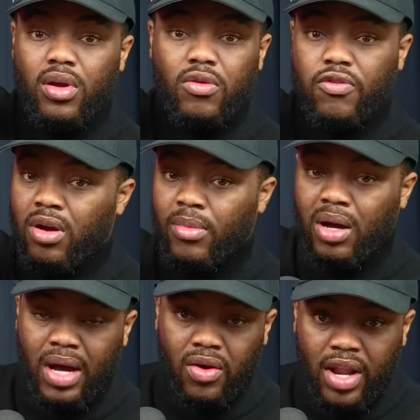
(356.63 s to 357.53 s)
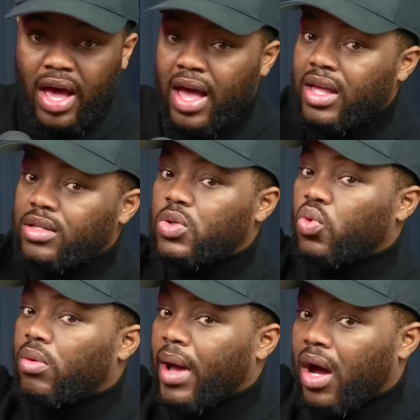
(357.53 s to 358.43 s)
from about 9 to
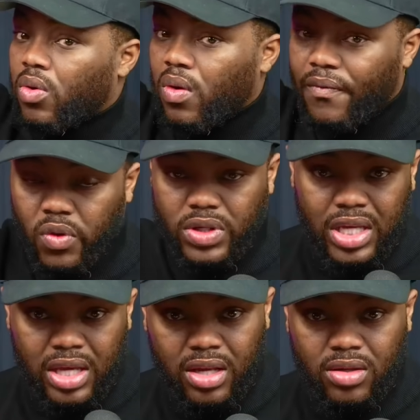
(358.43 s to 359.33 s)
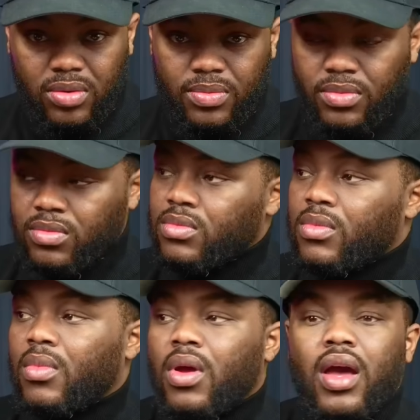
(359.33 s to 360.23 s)
about 14?
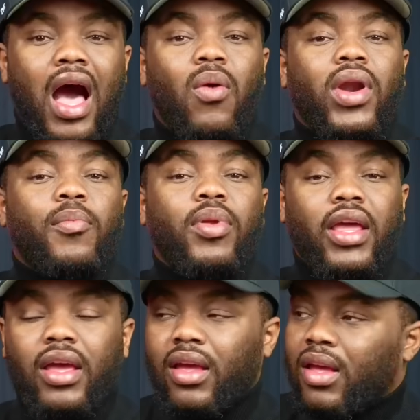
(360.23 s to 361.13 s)
How would I play it?